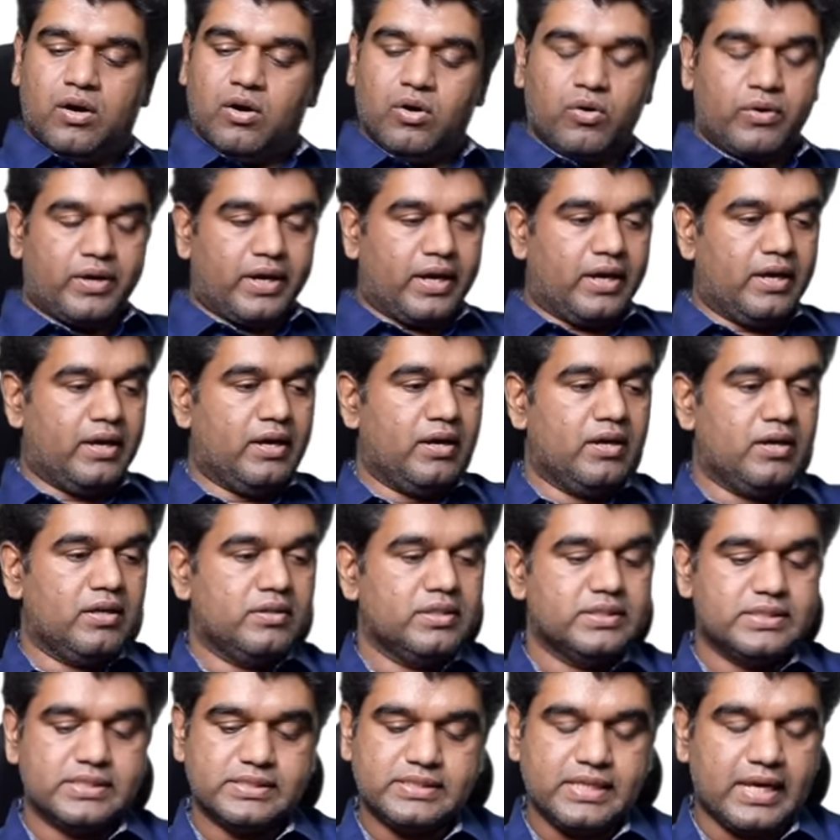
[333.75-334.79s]
Okay,
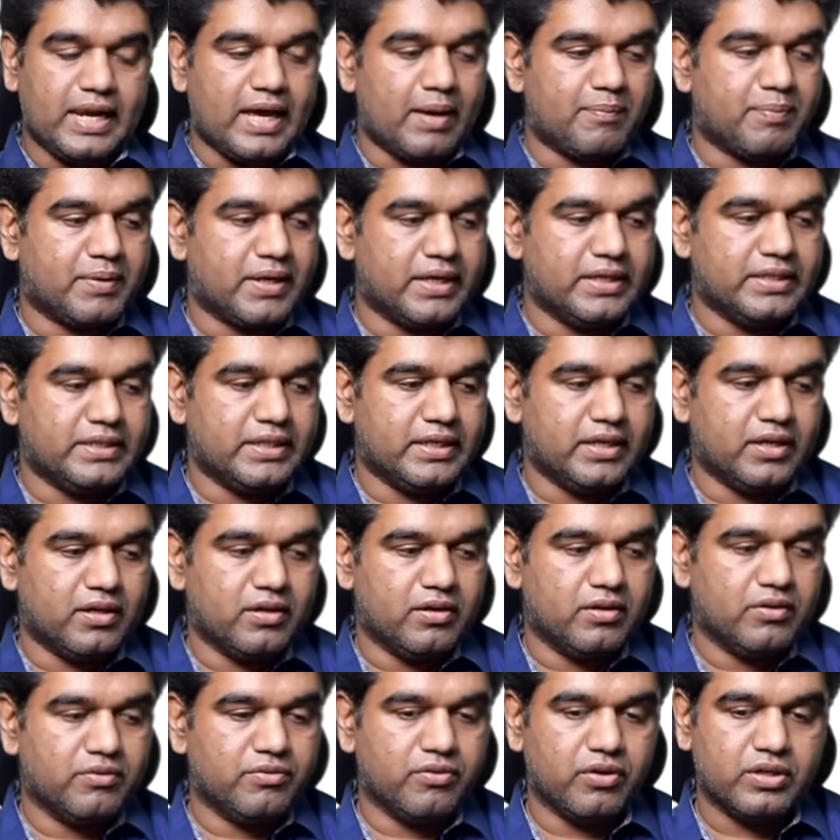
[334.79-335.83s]
this is the lab criteria
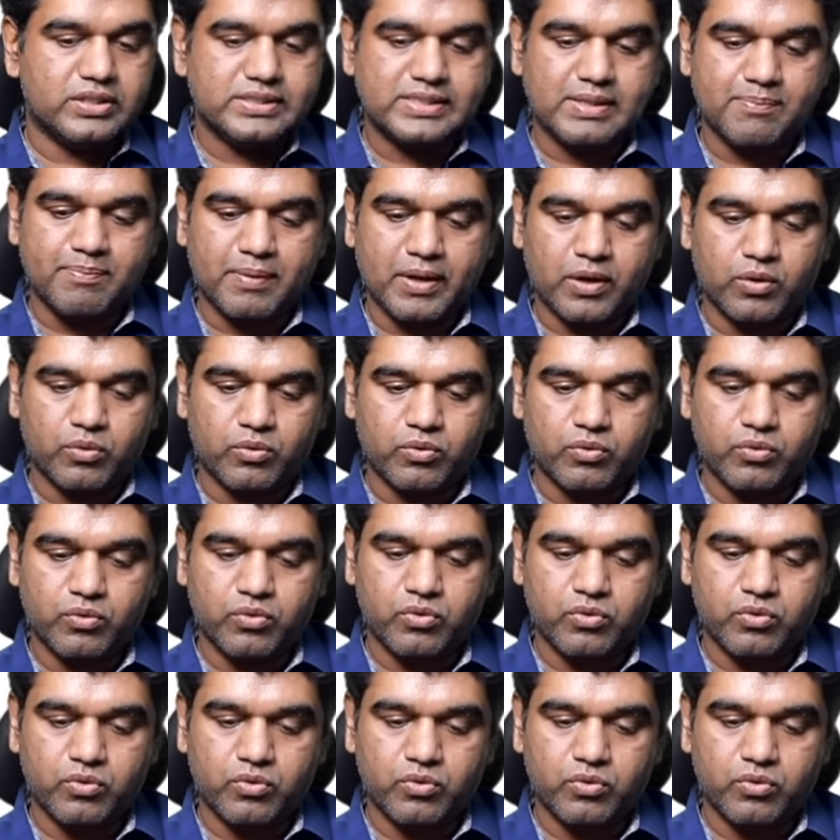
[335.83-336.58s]
for Sapporo.